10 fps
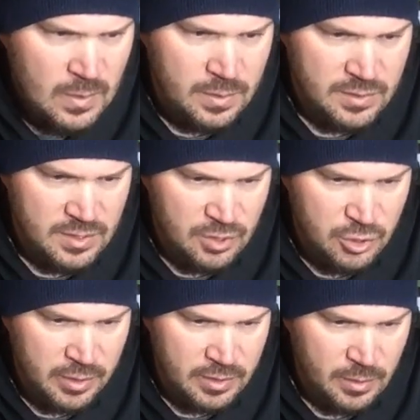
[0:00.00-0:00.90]
This is a
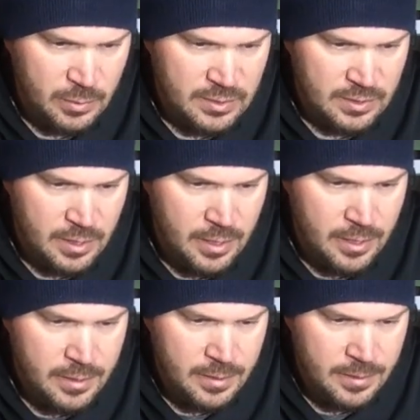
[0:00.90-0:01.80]
trick that we
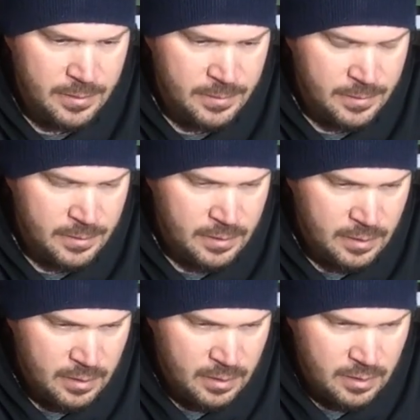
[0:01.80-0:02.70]
saw
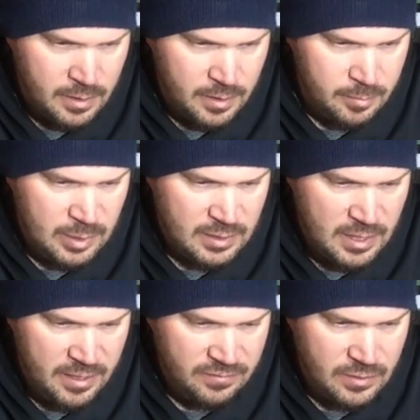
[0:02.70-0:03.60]
Big
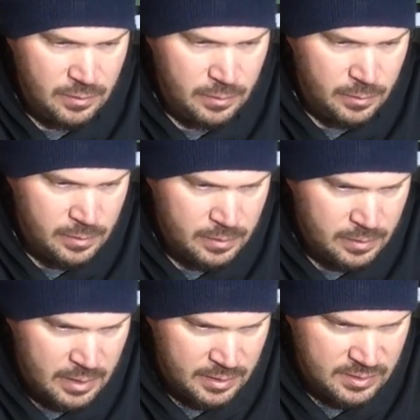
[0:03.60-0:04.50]
Dave do
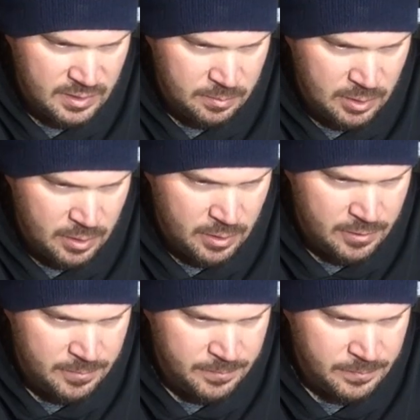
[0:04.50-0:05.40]
at a seminar,